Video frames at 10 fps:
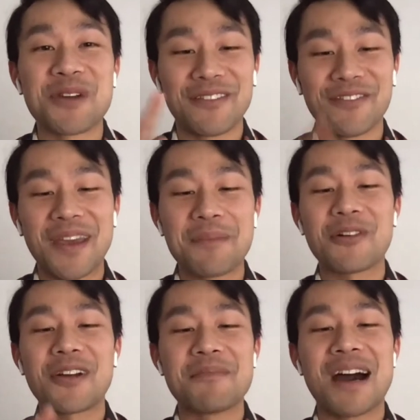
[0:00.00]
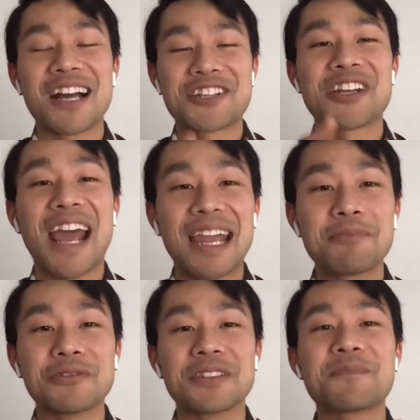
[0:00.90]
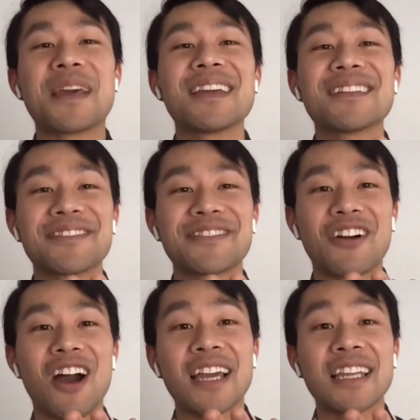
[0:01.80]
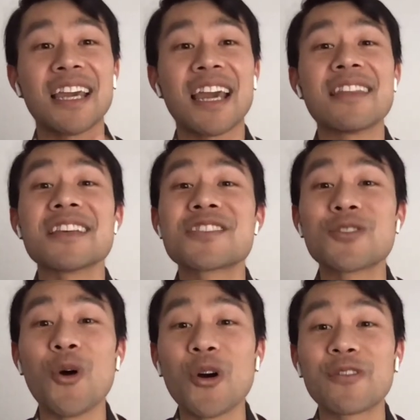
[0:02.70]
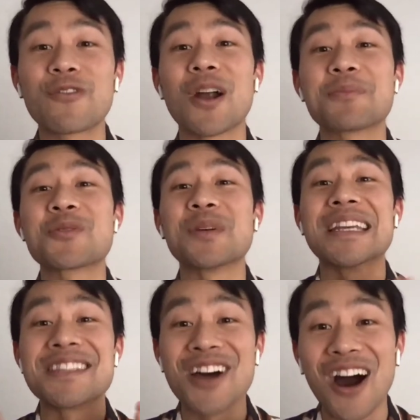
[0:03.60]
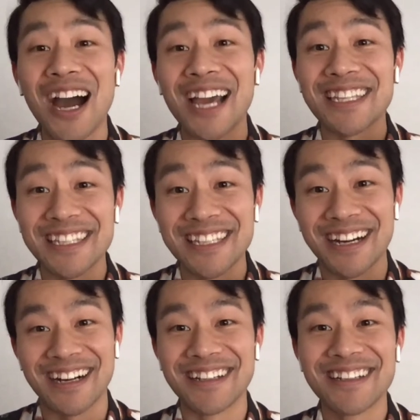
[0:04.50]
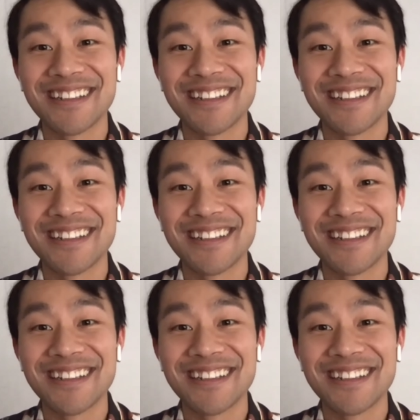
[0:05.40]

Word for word: between February, March and April, depending on the variety, and they're stored for up to an entire year.